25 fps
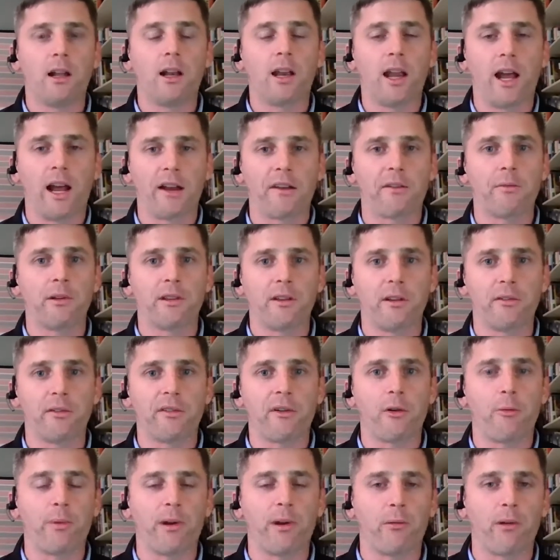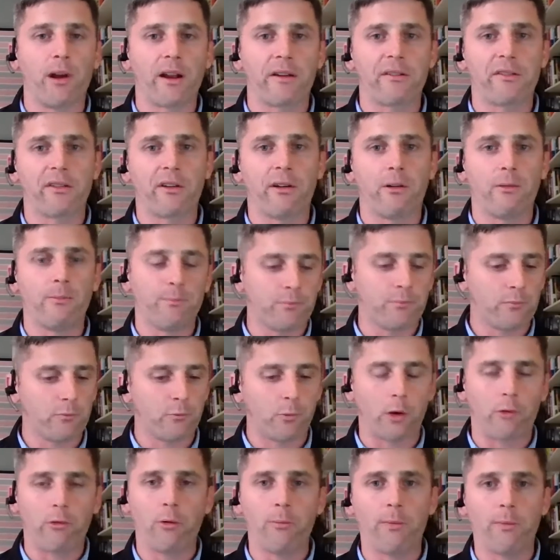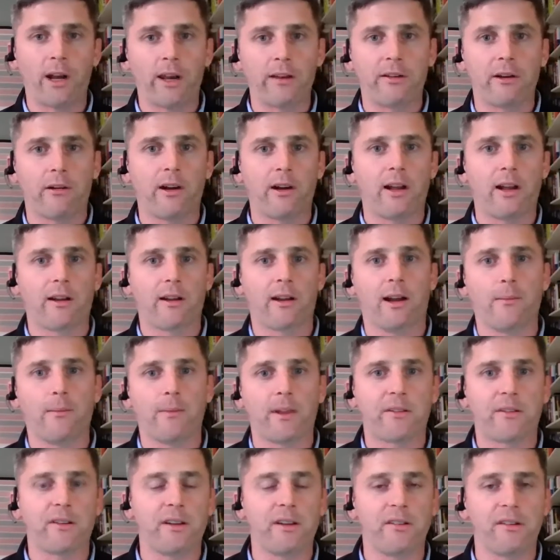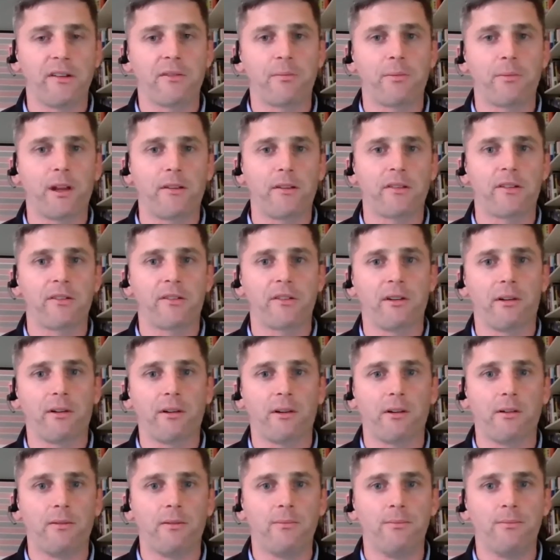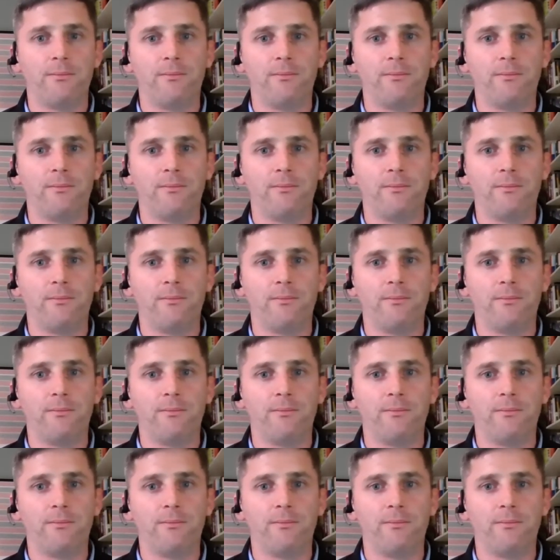aligns with those open recs so recruitmilitary.com it's the easiest place to start